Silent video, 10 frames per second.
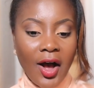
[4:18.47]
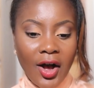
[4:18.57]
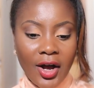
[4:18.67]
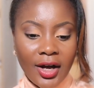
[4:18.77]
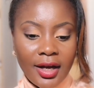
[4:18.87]

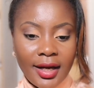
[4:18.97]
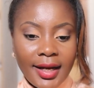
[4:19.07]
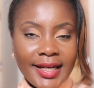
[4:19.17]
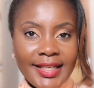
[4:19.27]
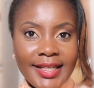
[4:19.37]

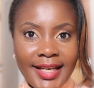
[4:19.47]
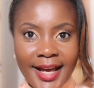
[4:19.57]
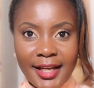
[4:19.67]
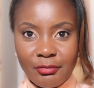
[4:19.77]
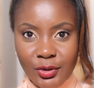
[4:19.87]
are
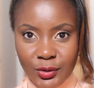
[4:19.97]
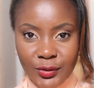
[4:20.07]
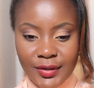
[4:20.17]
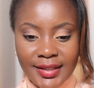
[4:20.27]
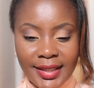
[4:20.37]
knee-high
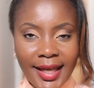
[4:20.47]
boots.